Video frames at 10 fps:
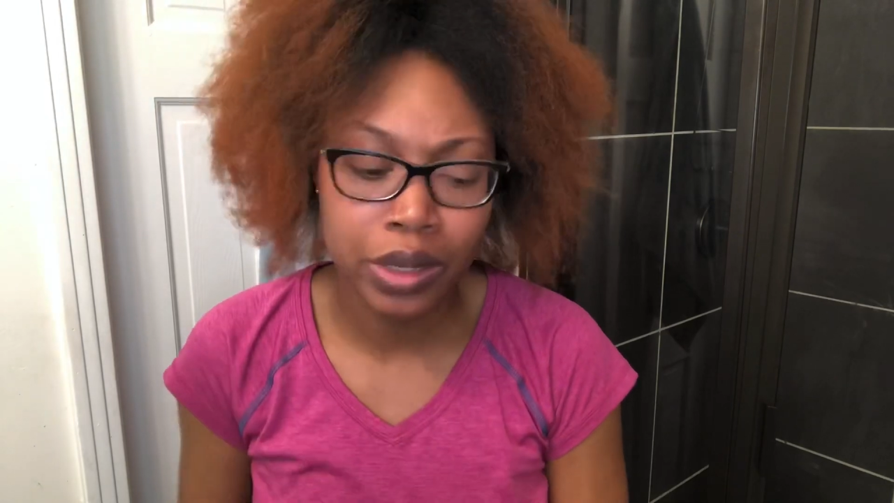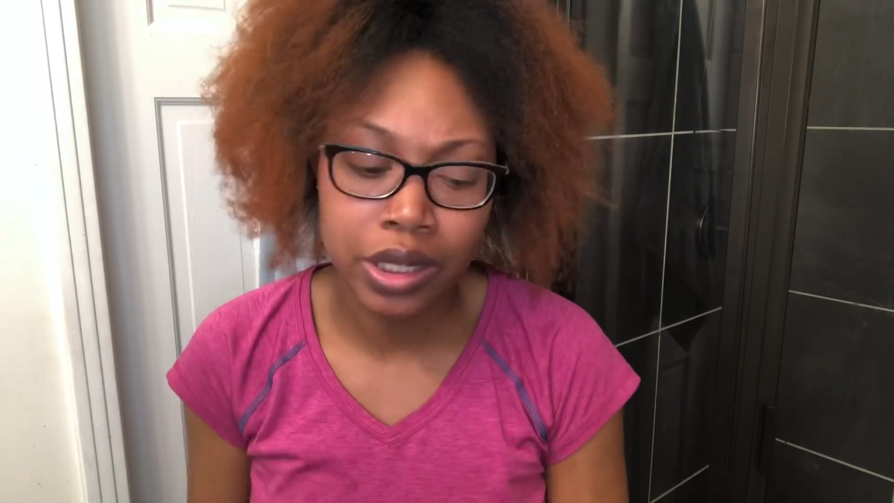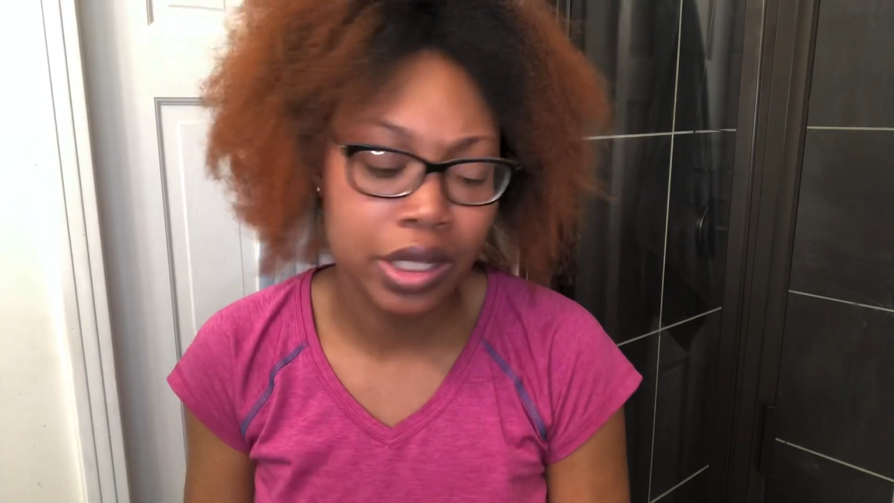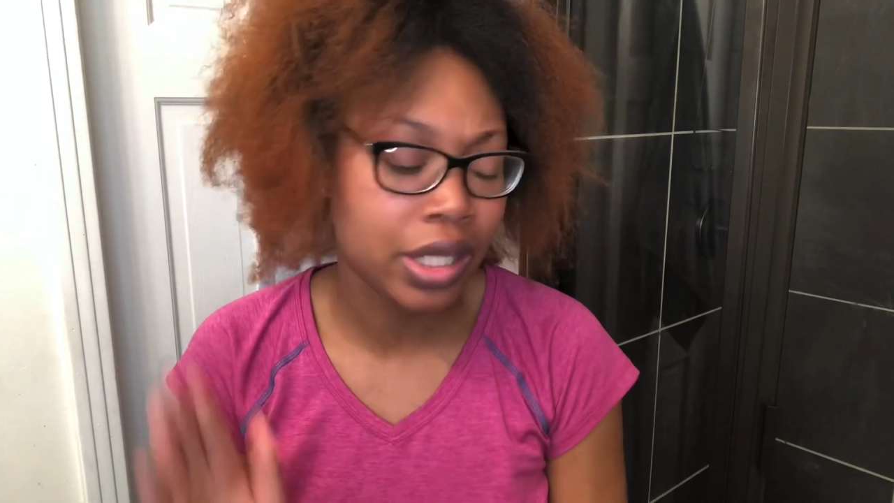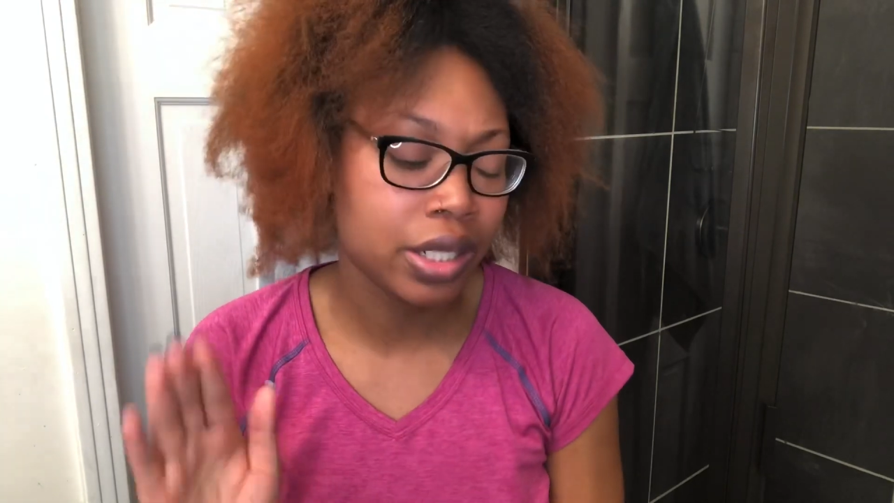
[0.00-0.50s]
Your
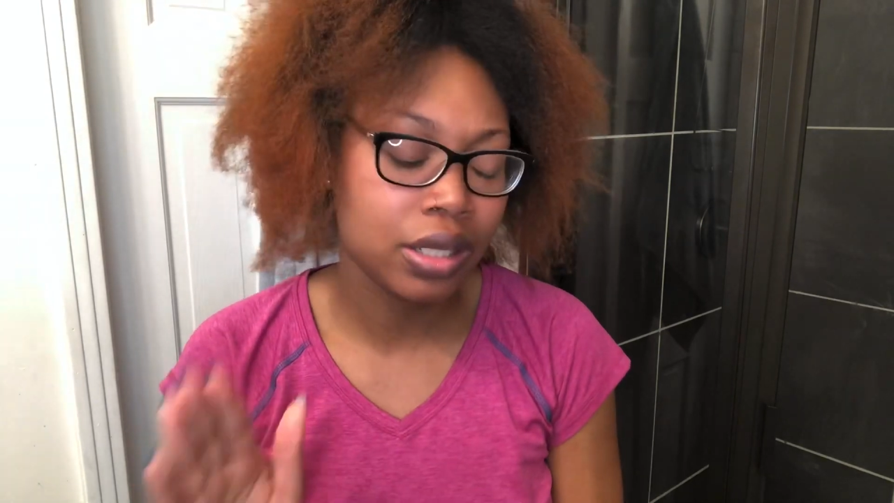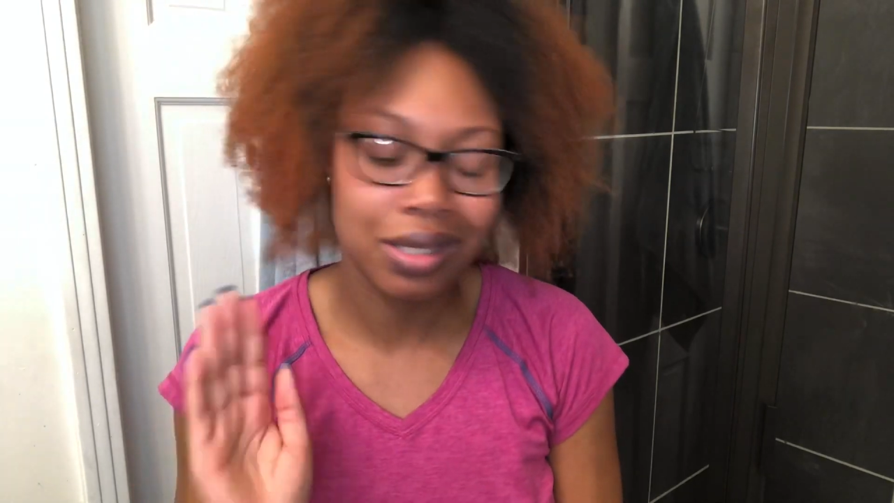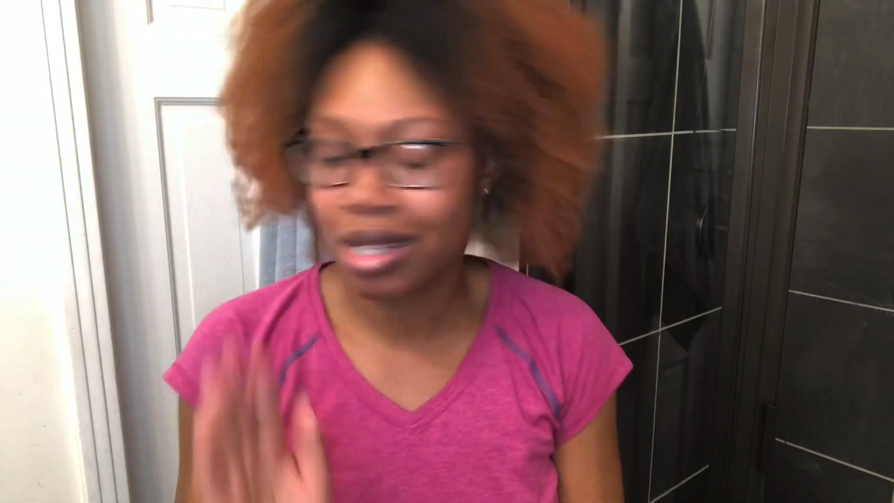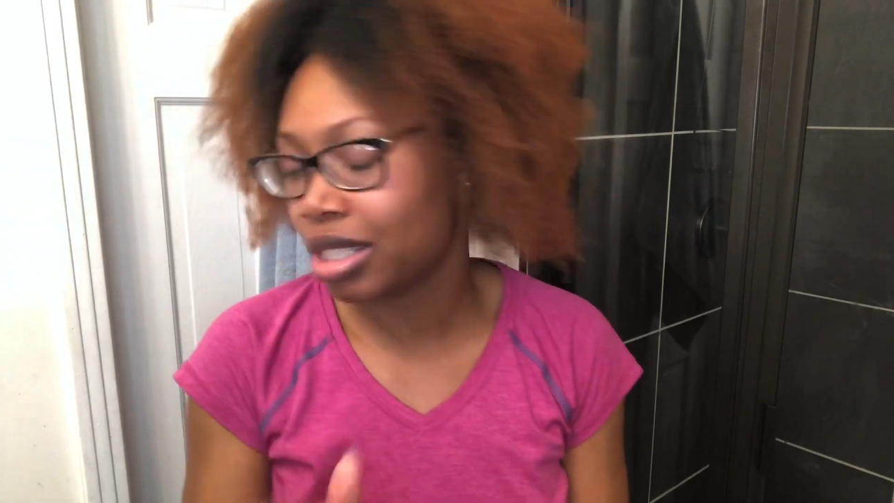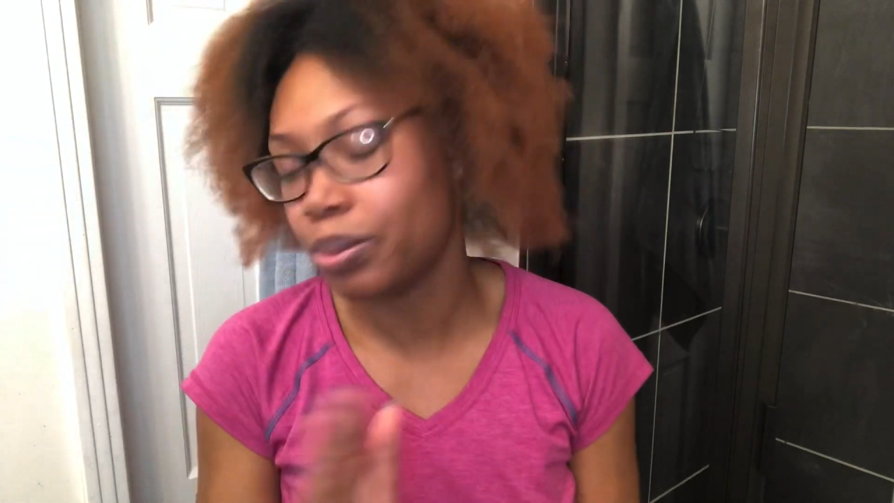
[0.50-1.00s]
girl is
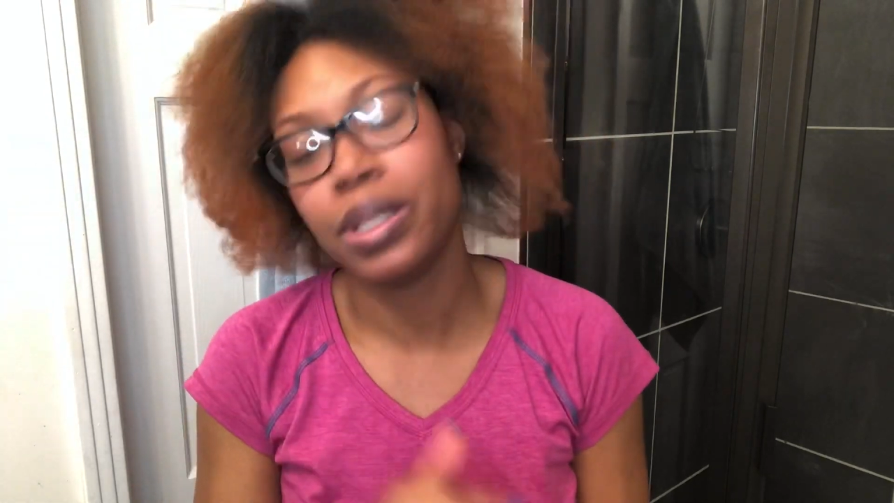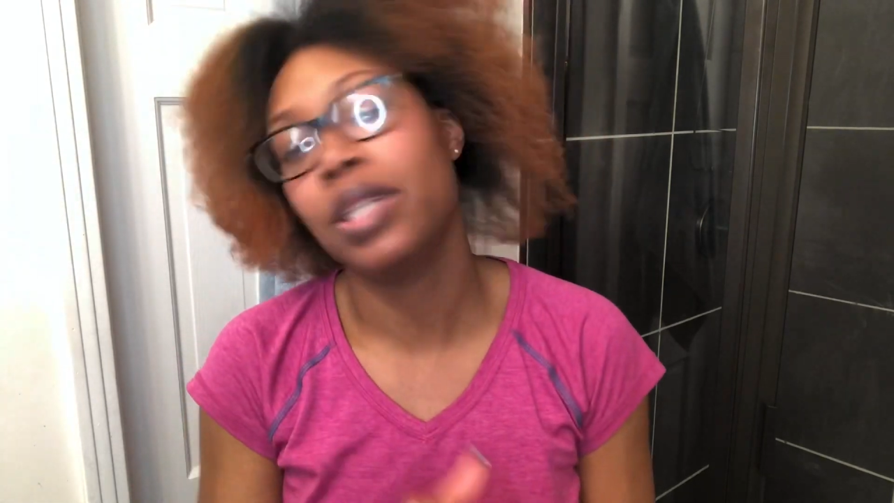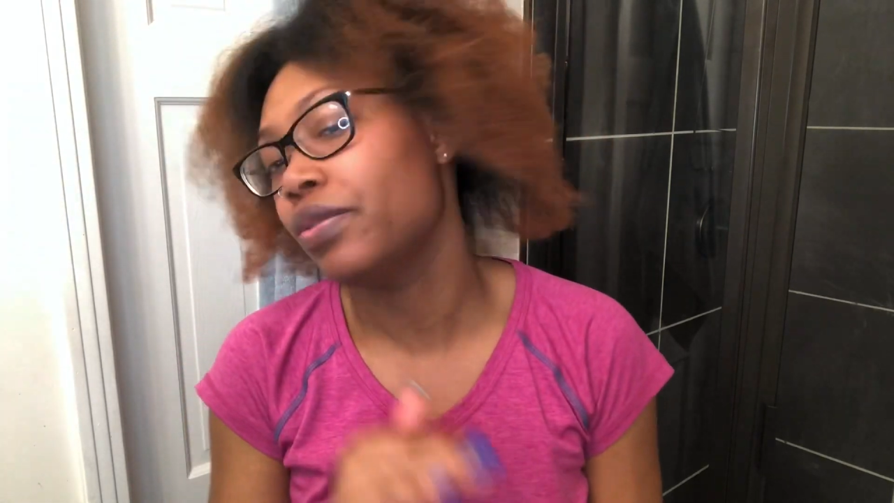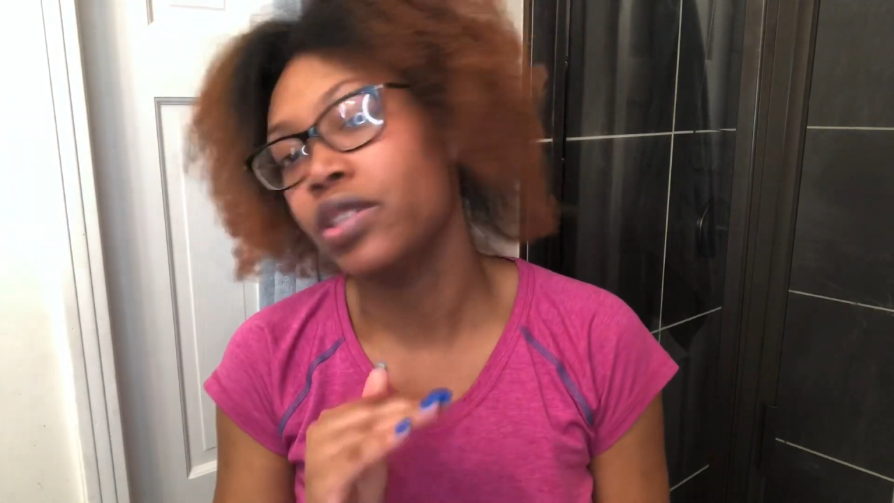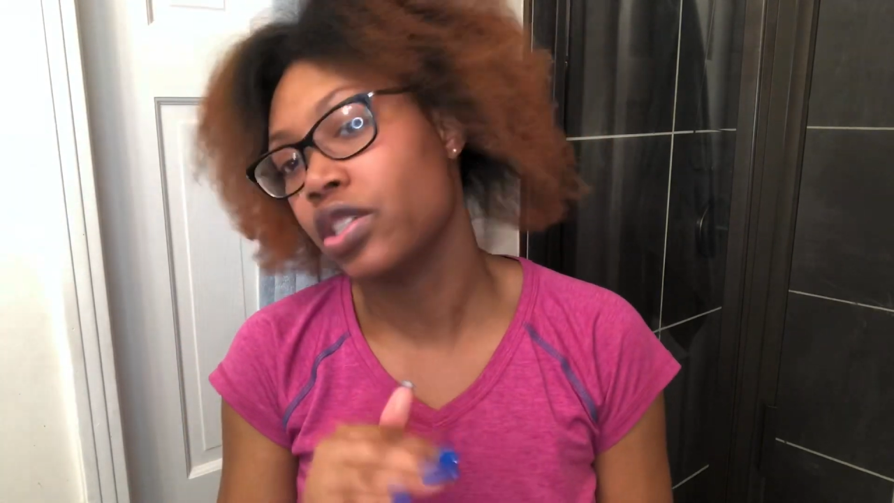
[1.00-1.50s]
not spending
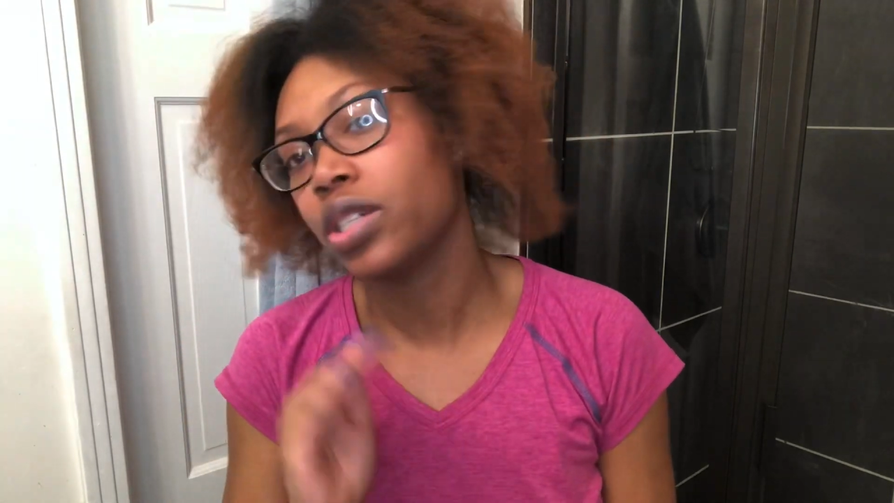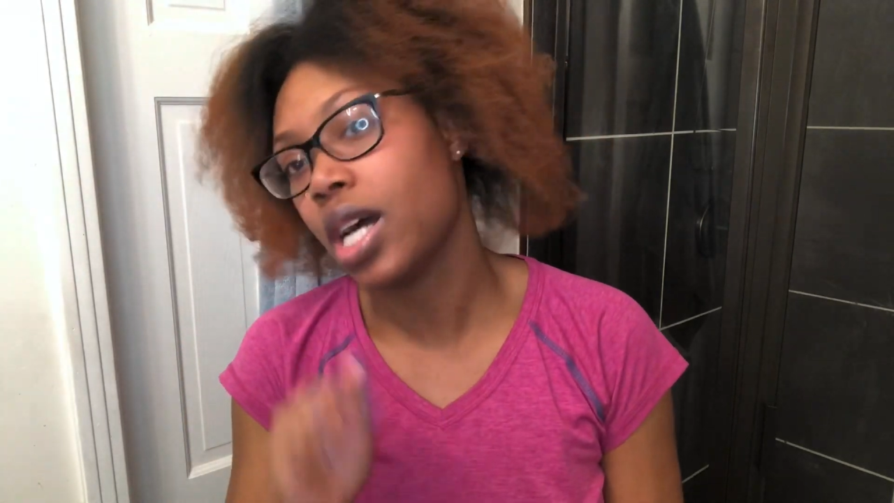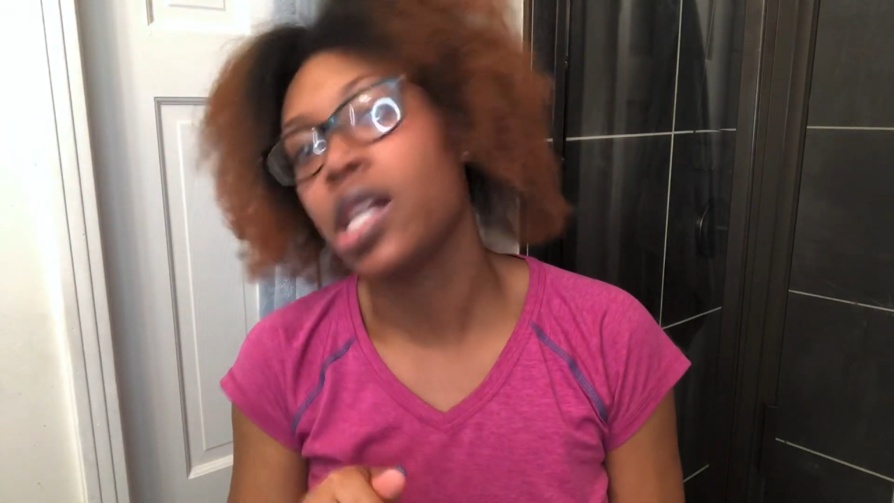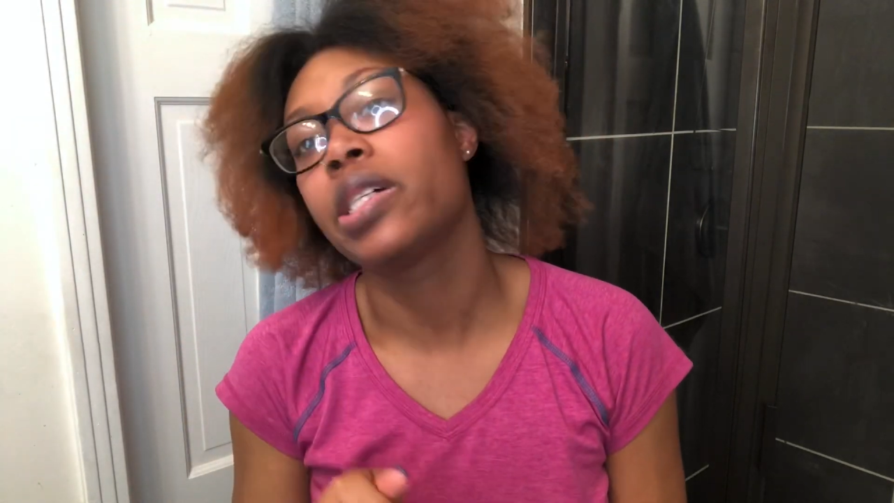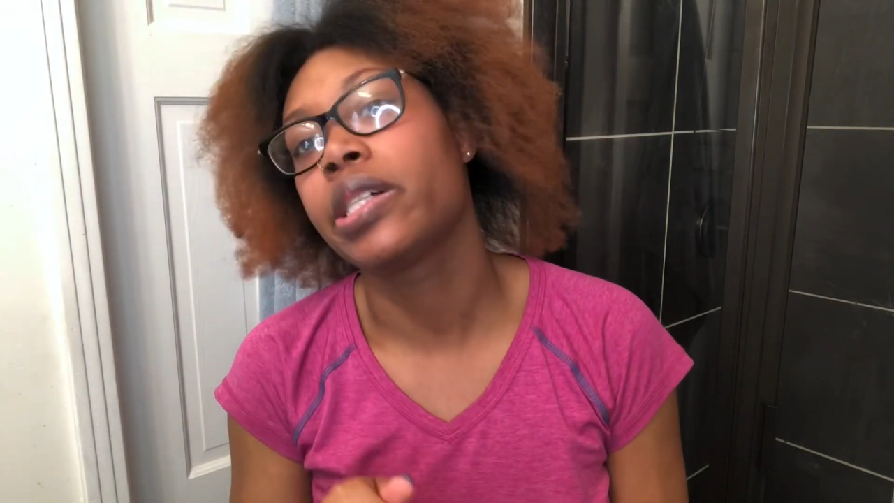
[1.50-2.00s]

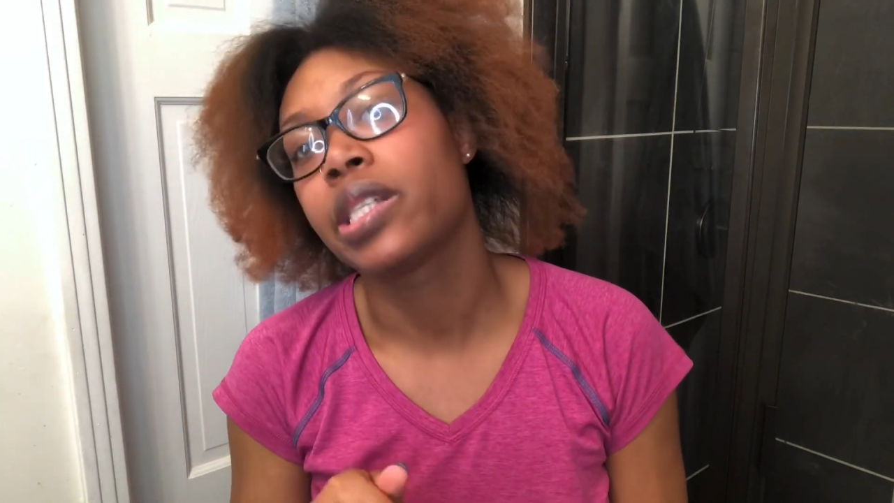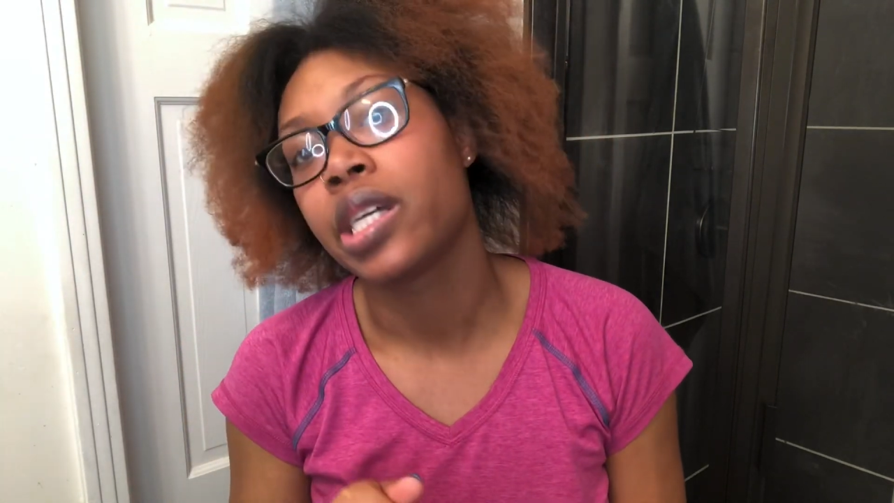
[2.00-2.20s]
$400